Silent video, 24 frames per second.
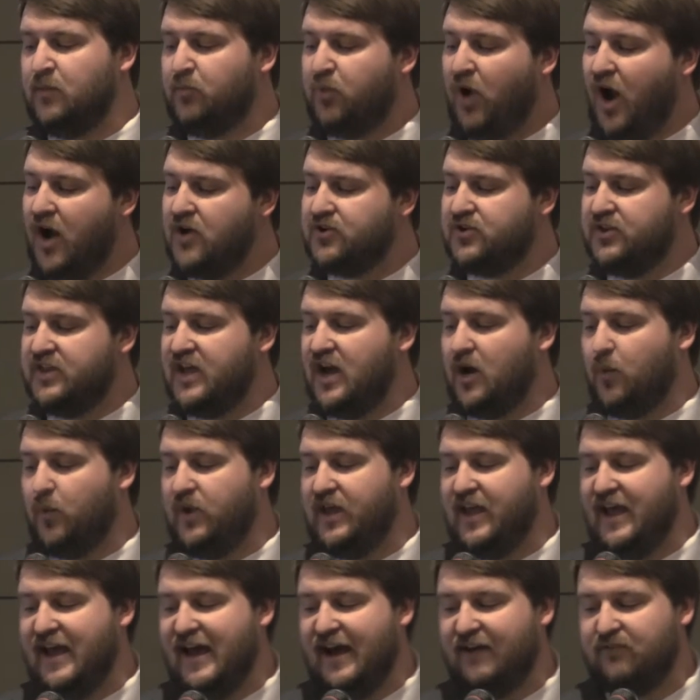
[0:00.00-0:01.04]
Prior to that,
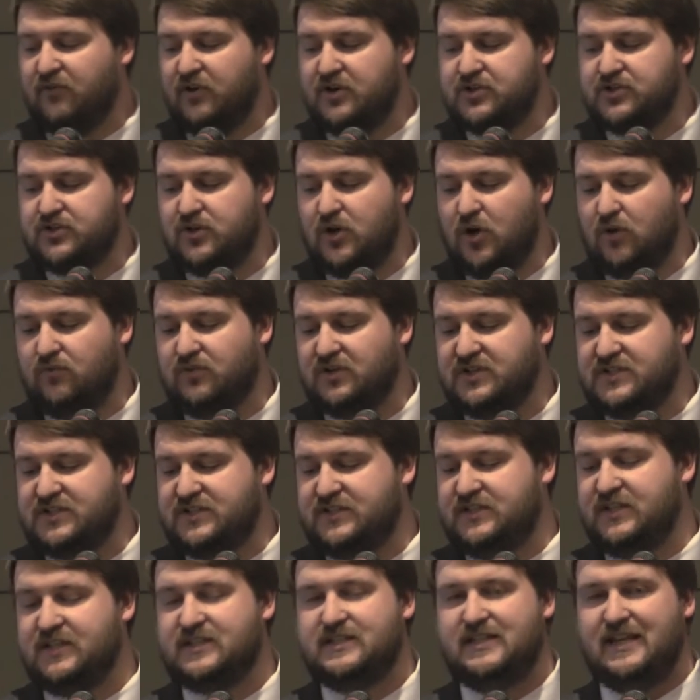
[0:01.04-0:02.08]
we averaged over
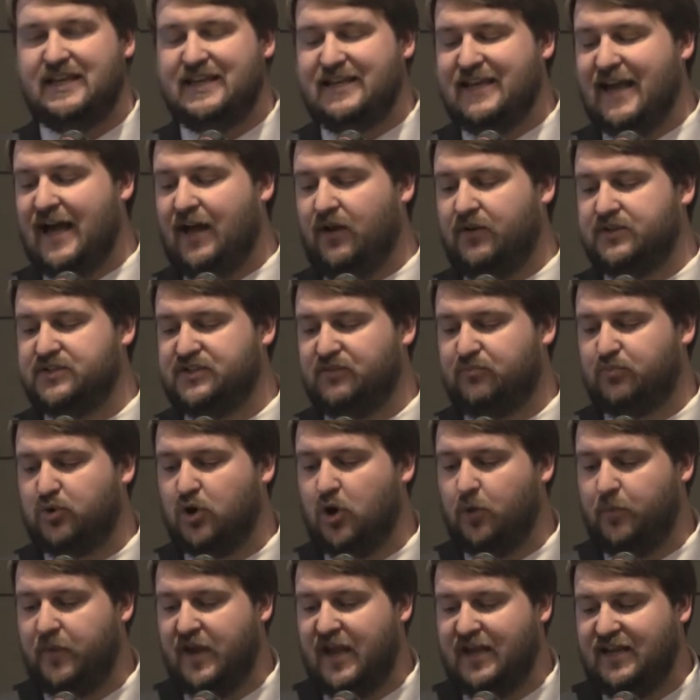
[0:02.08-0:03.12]
60 gallons of
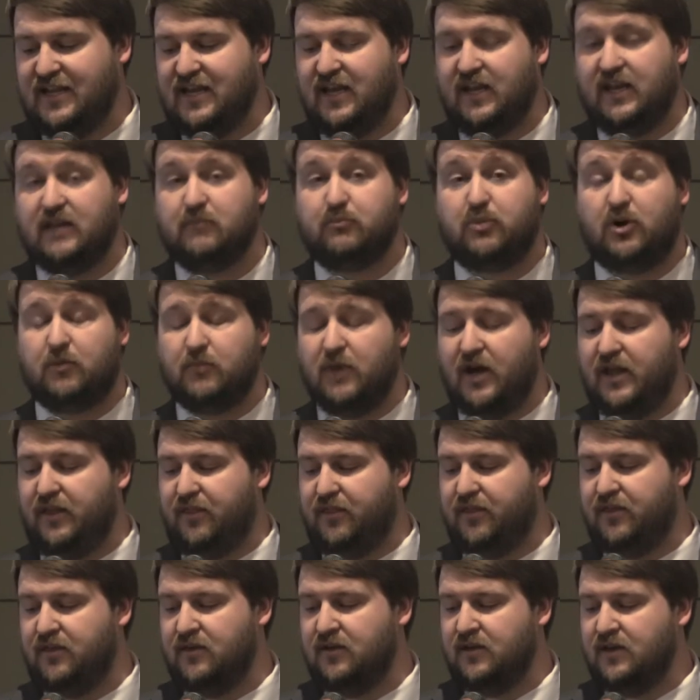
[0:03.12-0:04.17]
propane heating per
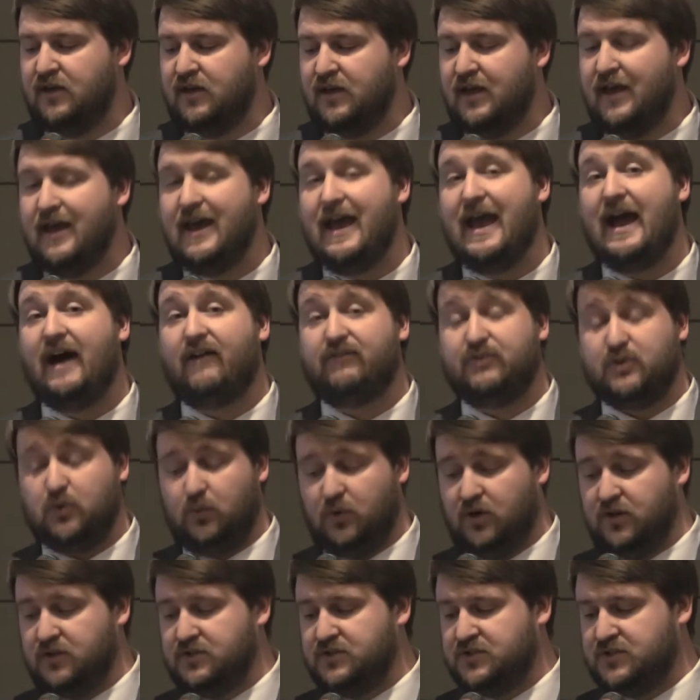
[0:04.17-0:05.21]
month.
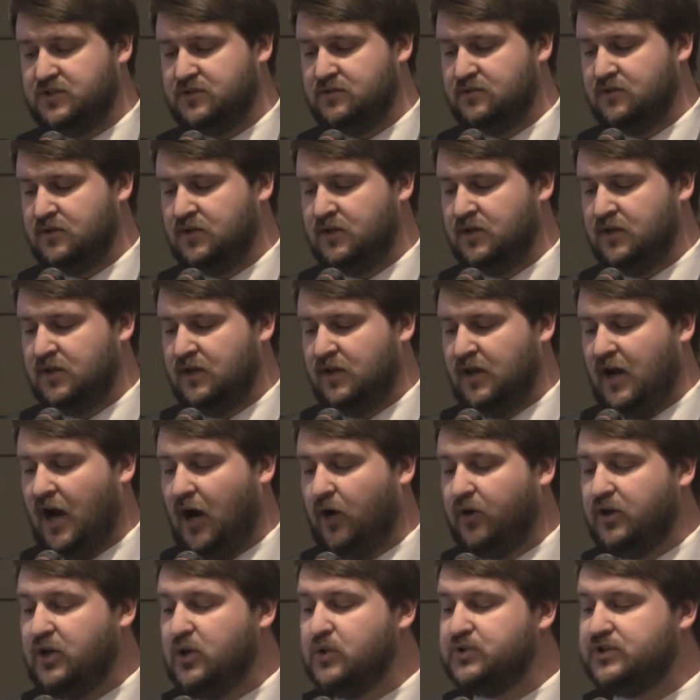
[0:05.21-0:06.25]
Afterwards,
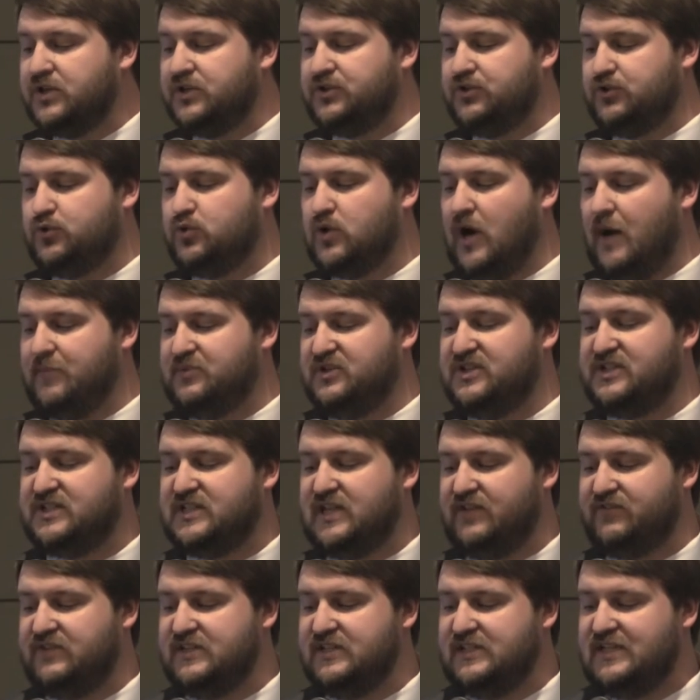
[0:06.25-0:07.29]
our usage dropped to
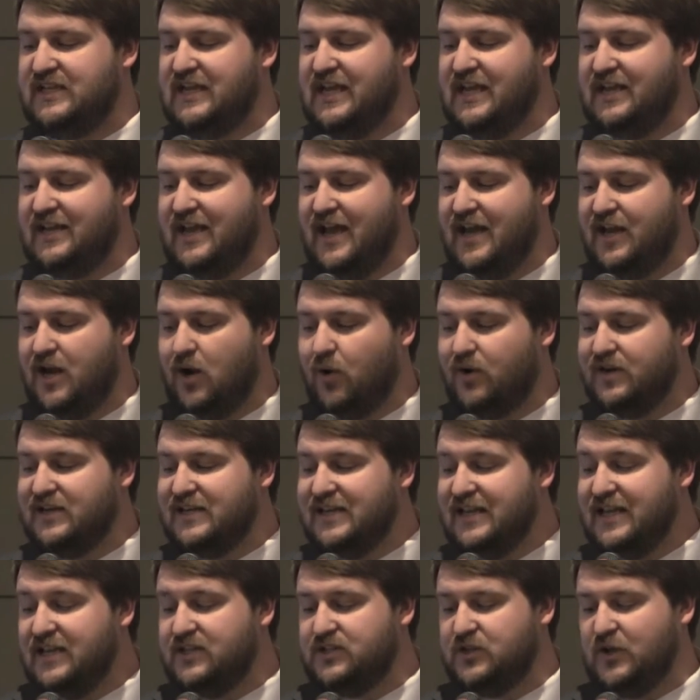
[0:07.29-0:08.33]
17, and our
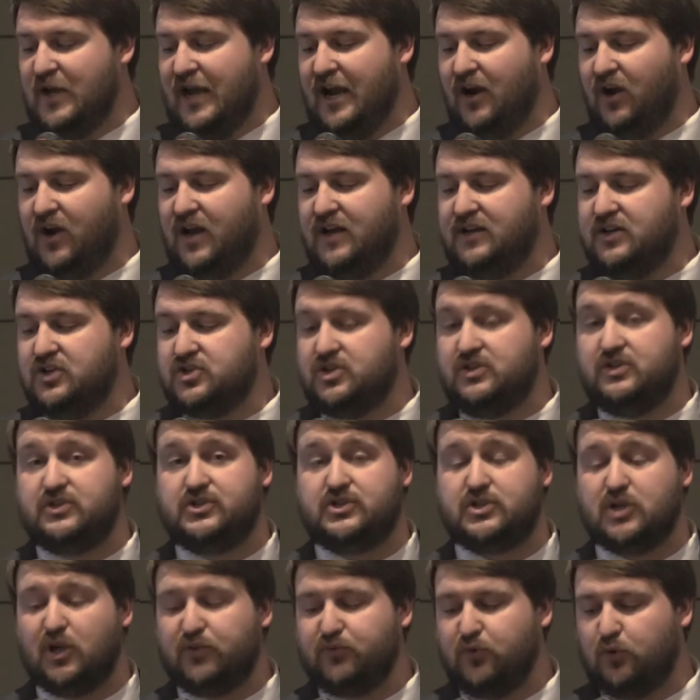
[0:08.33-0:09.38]
need to air condition the
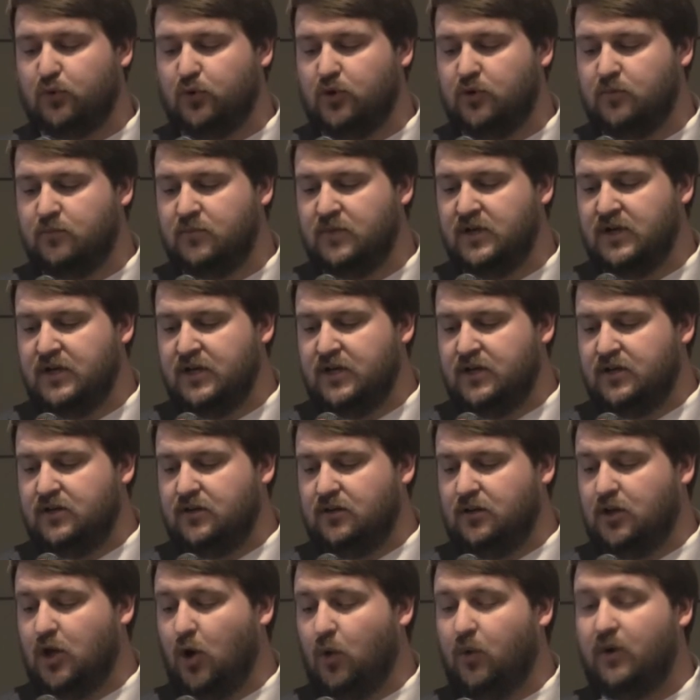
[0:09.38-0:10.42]
server room
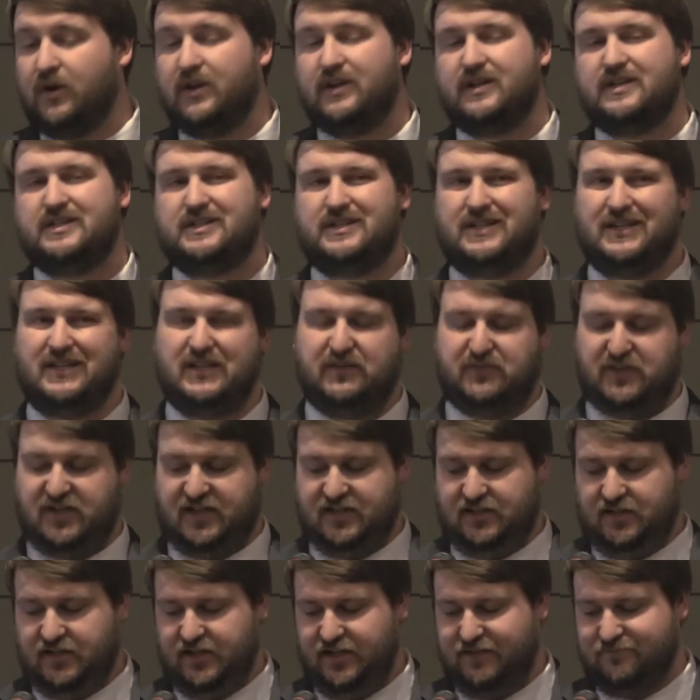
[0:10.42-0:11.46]
lowered
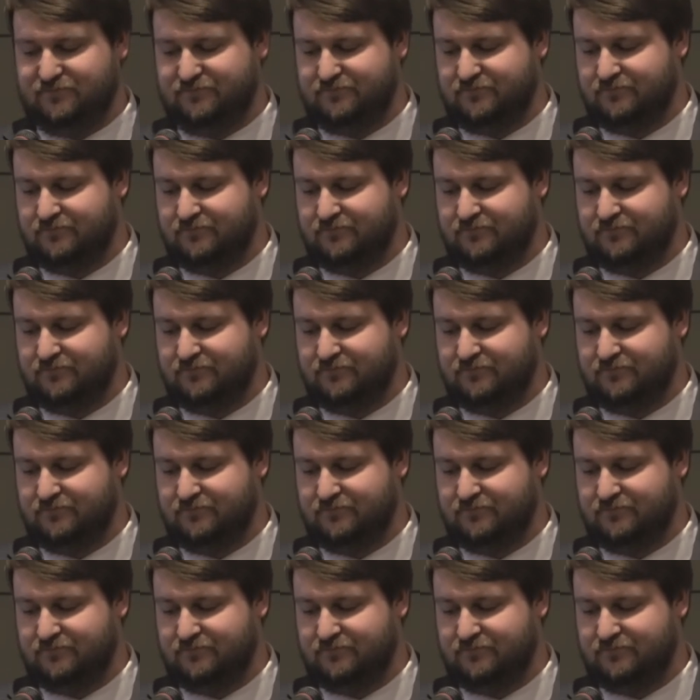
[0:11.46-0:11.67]
significantly,